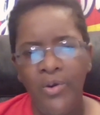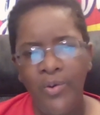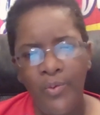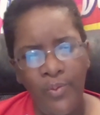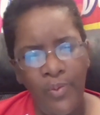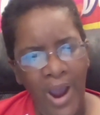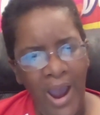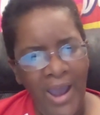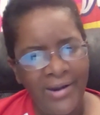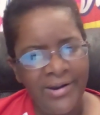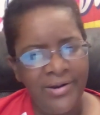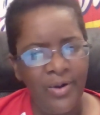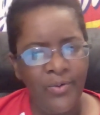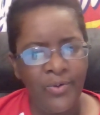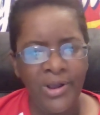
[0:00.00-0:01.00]

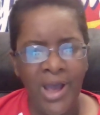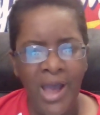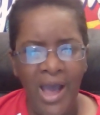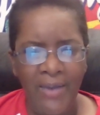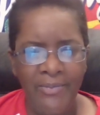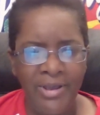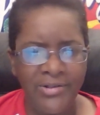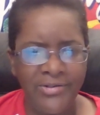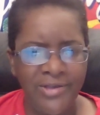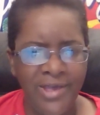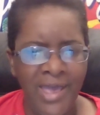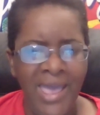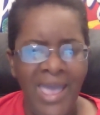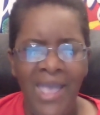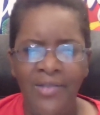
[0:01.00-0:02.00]
riding on comets
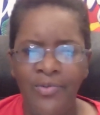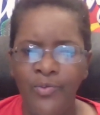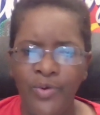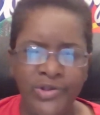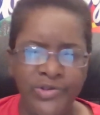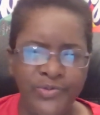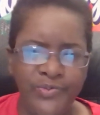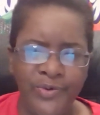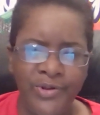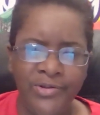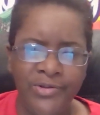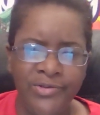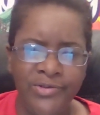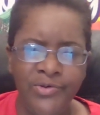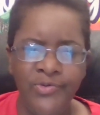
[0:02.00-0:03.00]
and
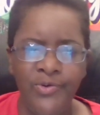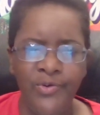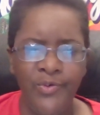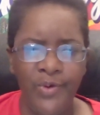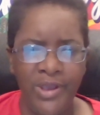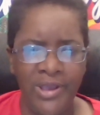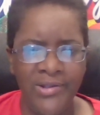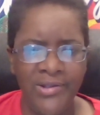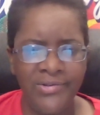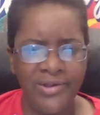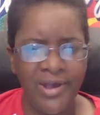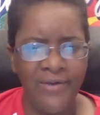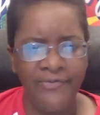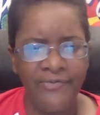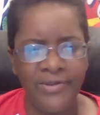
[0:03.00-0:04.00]
whispering to the winds
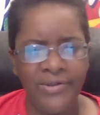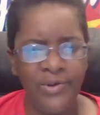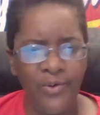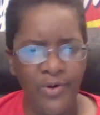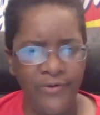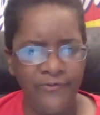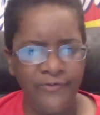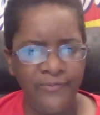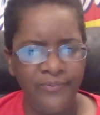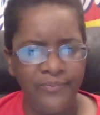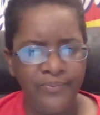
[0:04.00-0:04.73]
of the north.